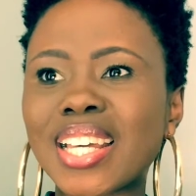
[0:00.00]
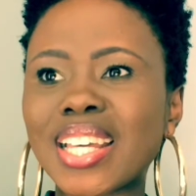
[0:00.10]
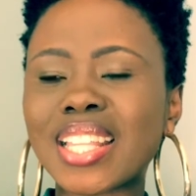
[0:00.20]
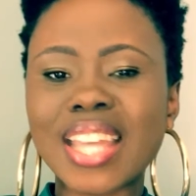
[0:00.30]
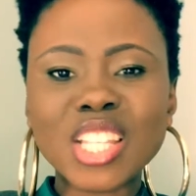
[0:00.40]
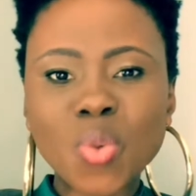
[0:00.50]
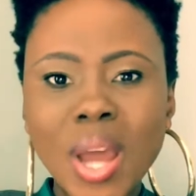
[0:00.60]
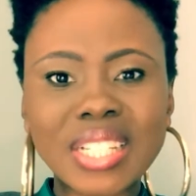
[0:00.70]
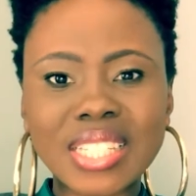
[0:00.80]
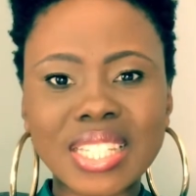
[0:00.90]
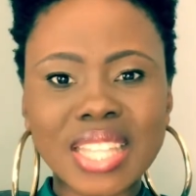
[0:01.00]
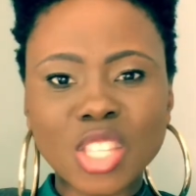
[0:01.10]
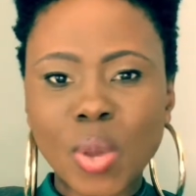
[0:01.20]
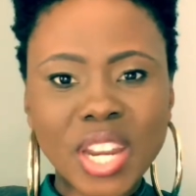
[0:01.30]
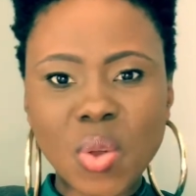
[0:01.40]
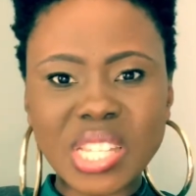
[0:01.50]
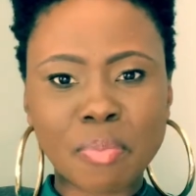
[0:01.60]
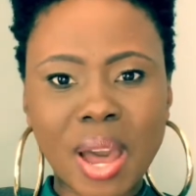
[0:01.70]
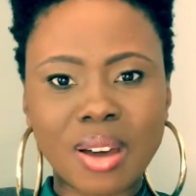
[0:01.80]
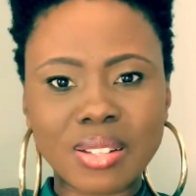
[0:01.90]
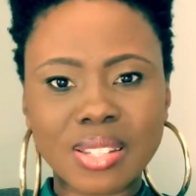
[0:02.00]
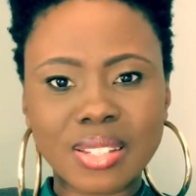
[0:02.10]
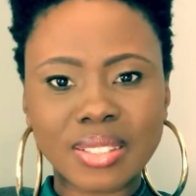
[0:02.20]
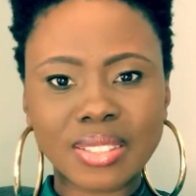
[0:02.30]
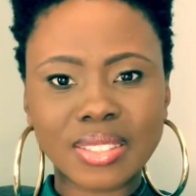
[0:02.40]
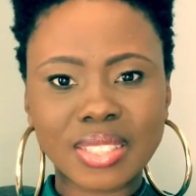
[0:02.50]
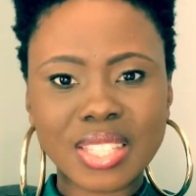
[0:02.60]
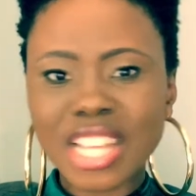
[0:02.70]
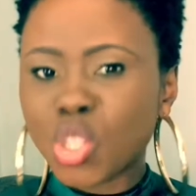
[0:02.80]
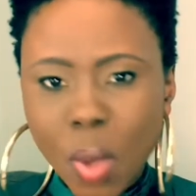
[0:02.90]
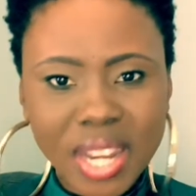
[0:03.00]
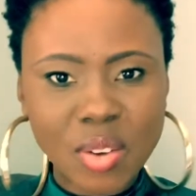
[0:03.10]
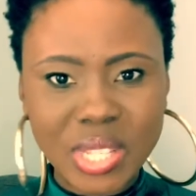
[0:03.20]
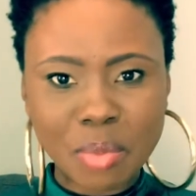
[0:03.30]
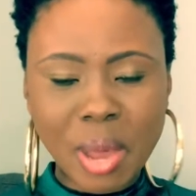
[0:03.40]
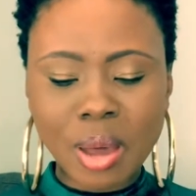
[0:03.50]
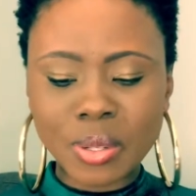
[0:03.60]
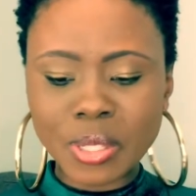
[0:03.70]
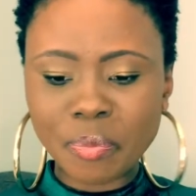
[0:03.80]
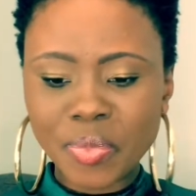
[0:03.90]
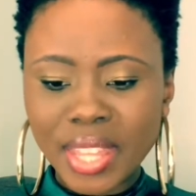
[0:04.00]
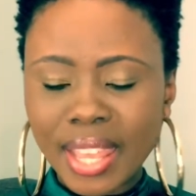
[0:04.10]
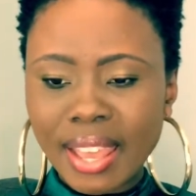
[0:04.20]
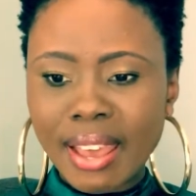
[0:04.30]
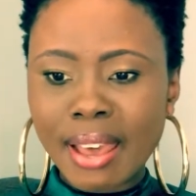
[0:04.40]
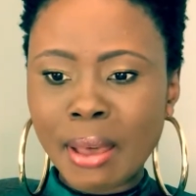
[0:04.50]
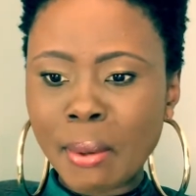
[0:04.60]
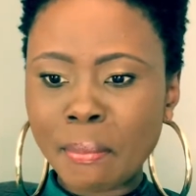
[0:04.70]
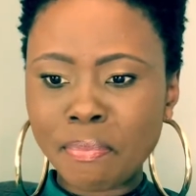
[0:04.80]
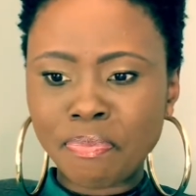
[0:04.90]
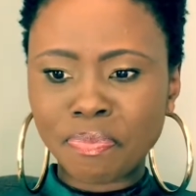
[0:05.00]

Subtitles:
that's what it was about. That's what it was about. Um,